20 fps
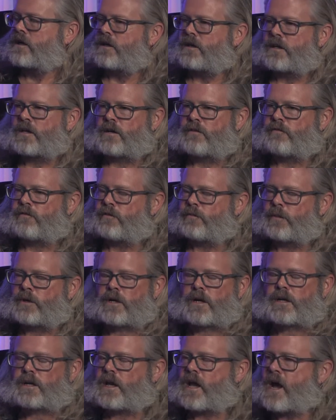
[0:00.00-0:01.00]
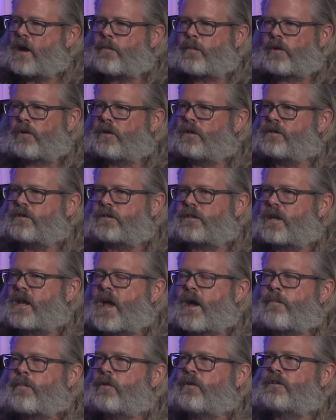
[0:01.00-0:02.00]
to come from
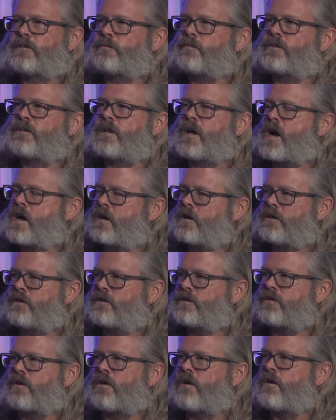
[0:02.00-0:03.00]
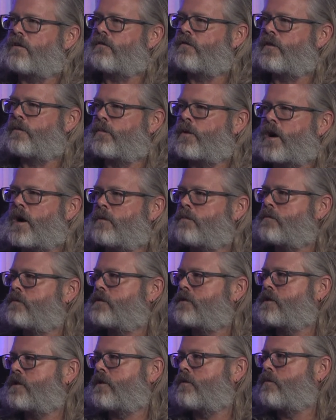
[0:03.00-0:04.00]
capitalism's not going to solve the
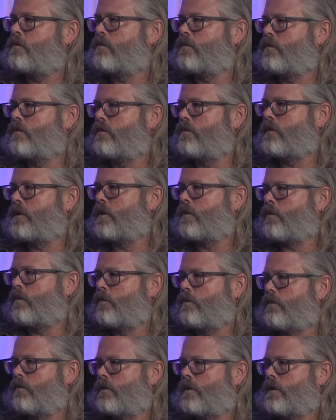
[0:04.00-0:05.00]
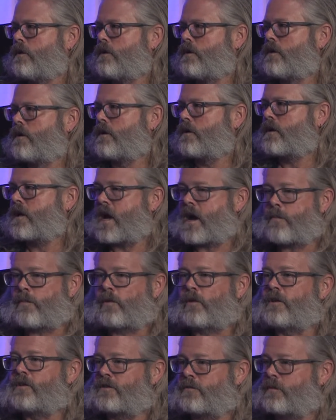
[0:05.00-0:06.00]
problems that
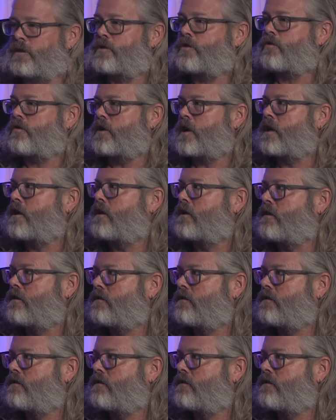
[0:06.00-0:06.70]
capitalism has created.